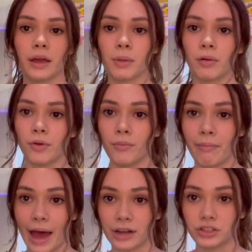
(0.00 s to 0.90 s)
in my room
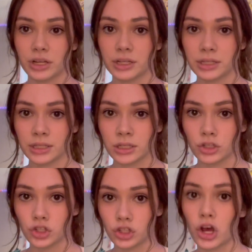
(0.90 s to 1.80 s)
matches,
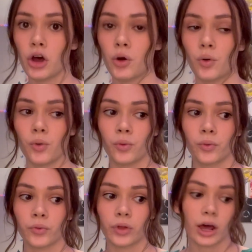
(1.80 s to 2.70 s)
so
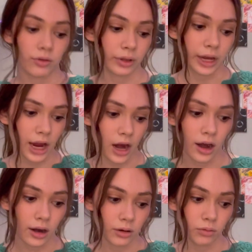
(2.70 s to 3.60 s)
I don't really
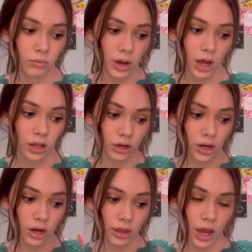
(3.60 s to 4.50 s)
care what
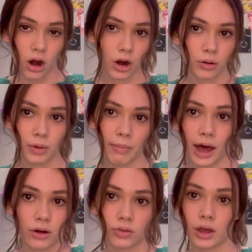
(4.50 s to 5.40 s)
color they are, what
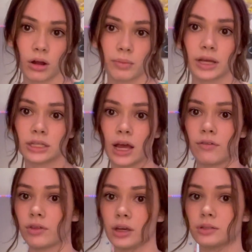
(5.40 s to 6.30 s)
pattern they are, because
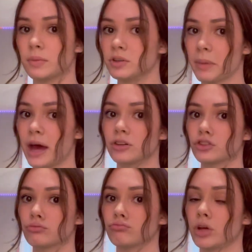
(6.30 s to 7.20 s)
everything is mismatch.
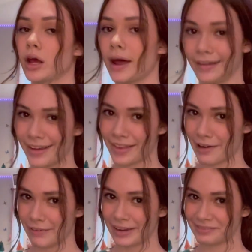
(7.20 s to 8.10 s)
And I kind of like it
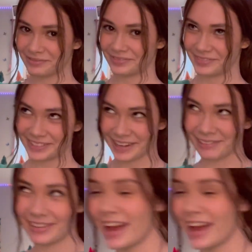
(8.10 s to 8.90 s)
that way. So,